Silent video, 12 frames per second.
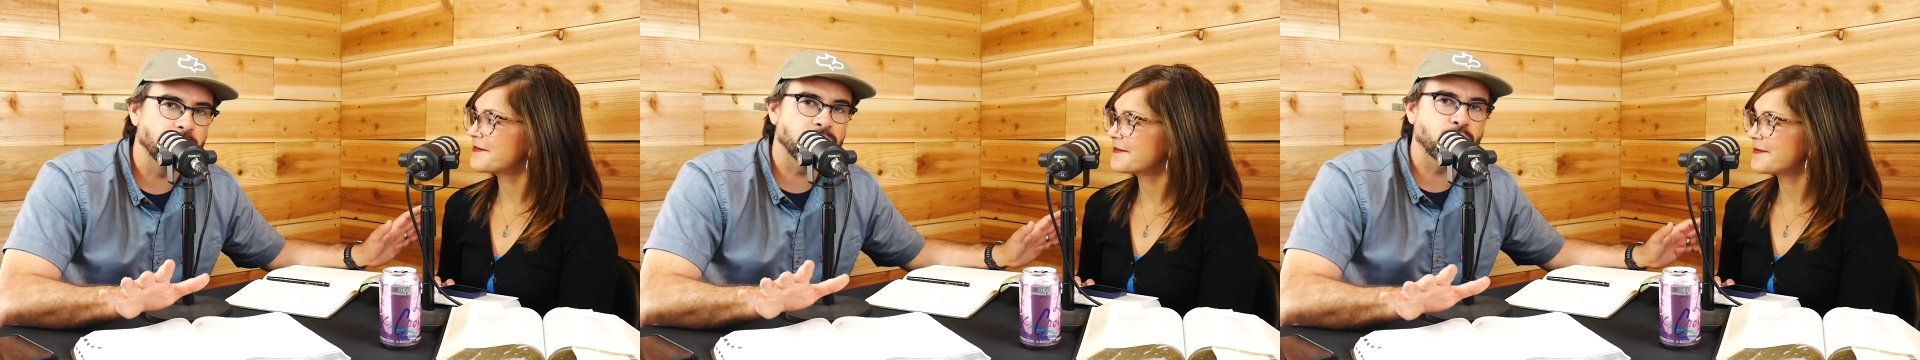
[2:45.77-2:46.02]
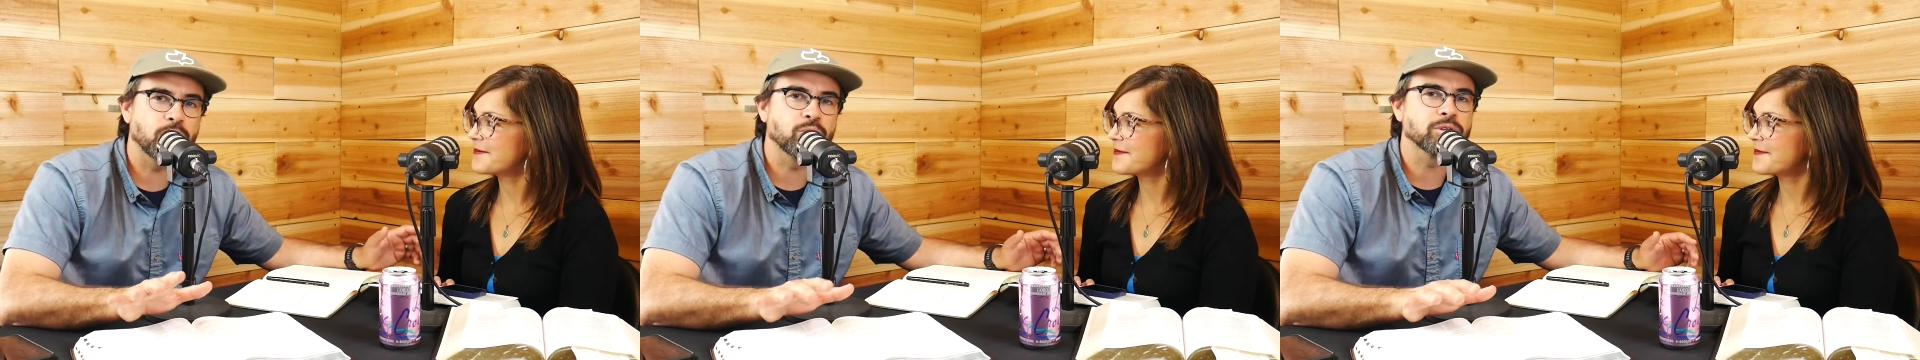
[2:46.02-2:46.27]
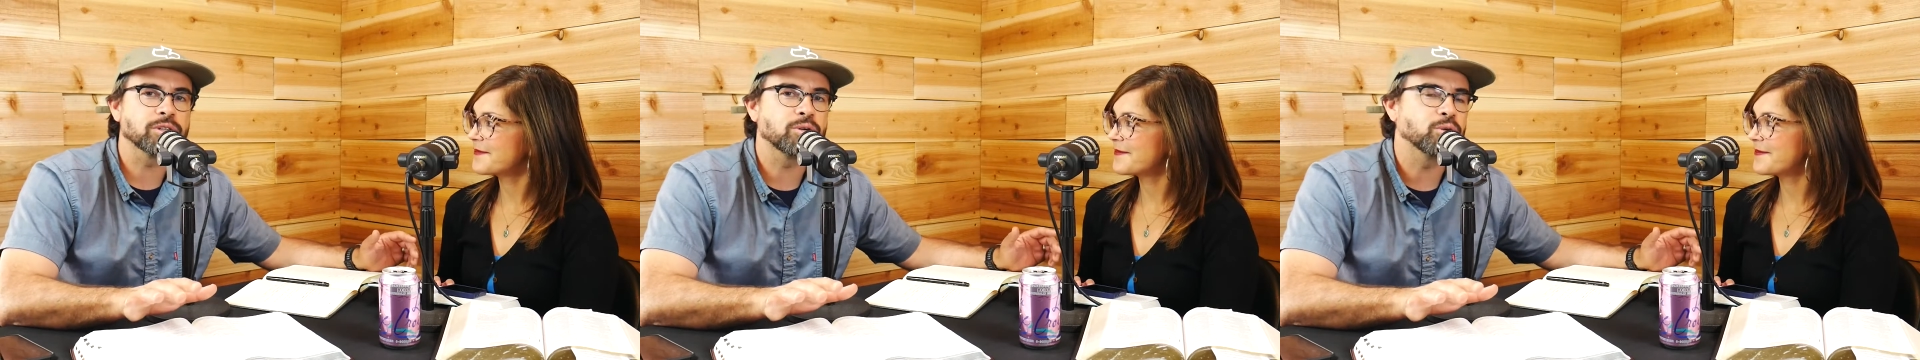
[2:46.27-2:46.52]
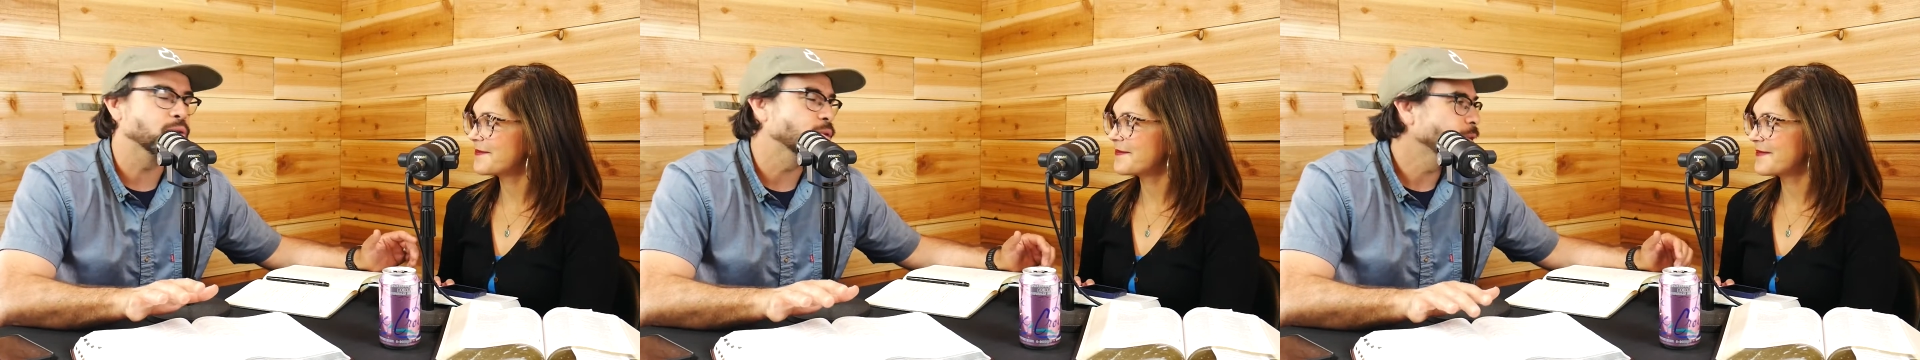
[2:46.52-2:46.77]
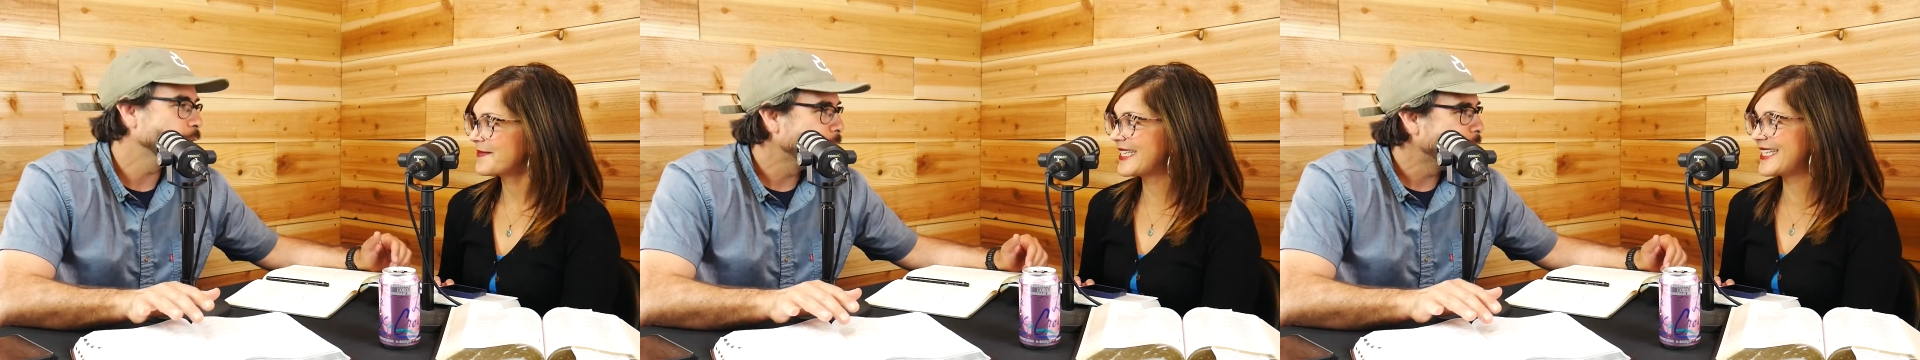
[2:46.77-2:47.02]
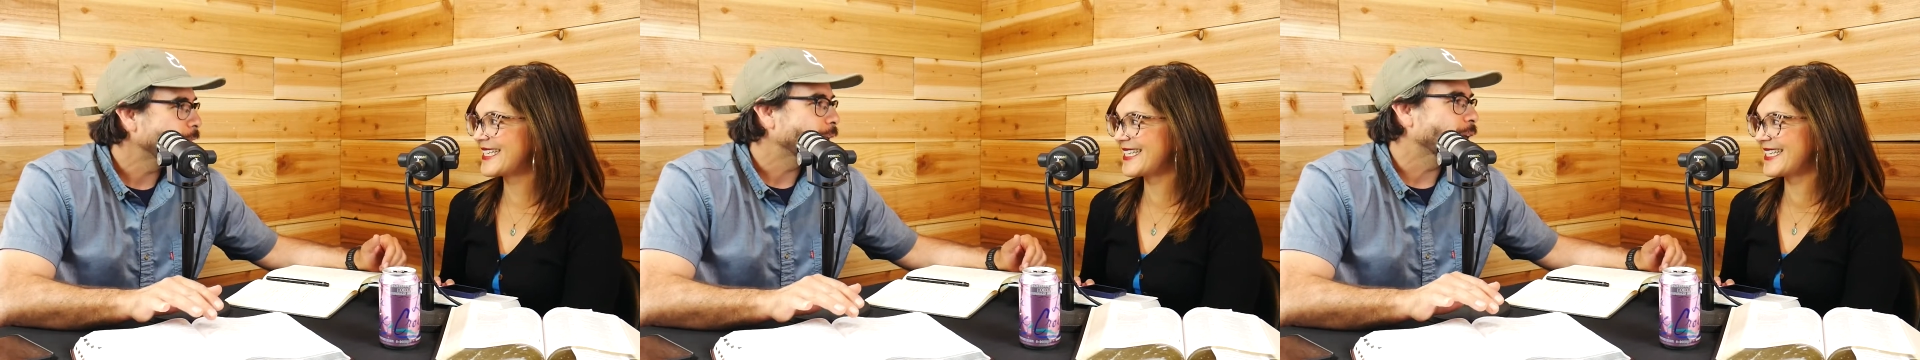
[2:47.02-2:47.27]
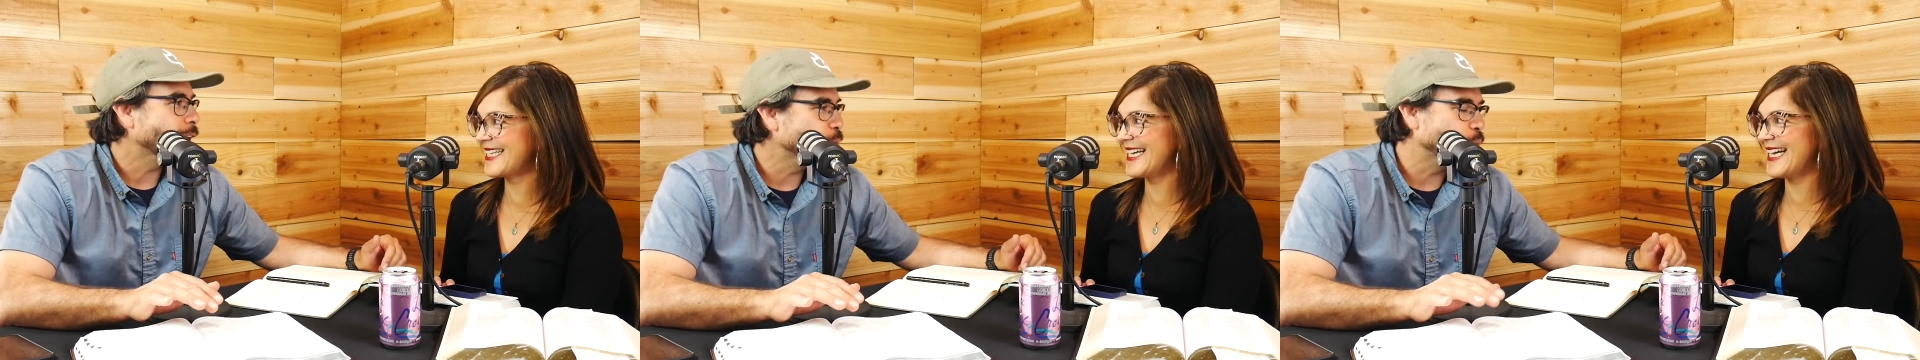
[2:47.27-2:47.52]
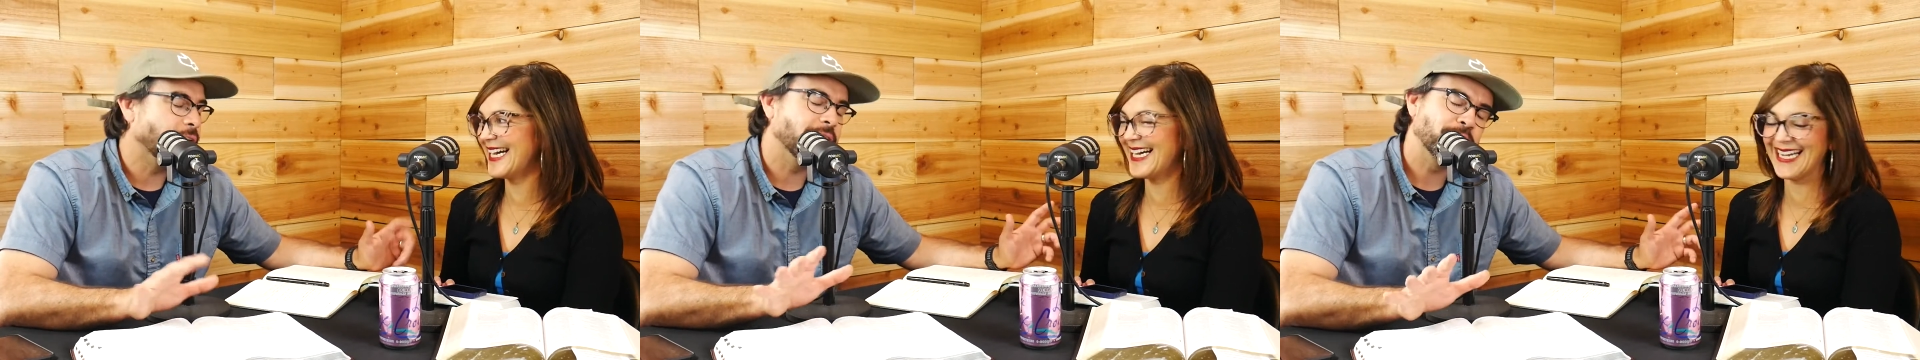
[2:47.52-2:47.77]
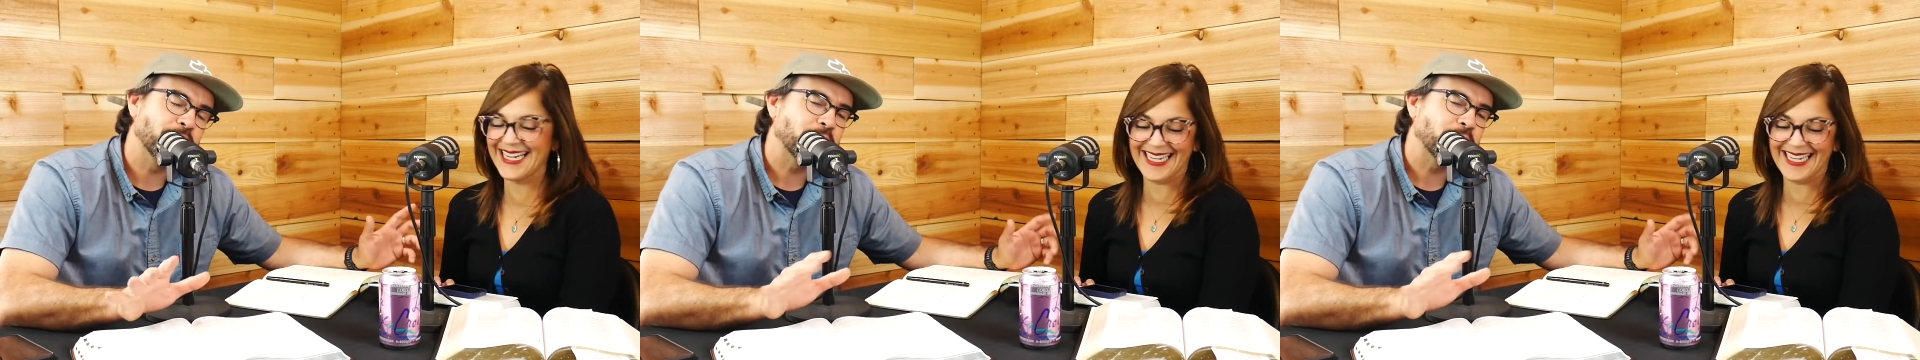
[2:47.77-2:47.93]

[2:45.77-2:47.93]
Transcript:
Speaker 1: before it was cool. Anyway,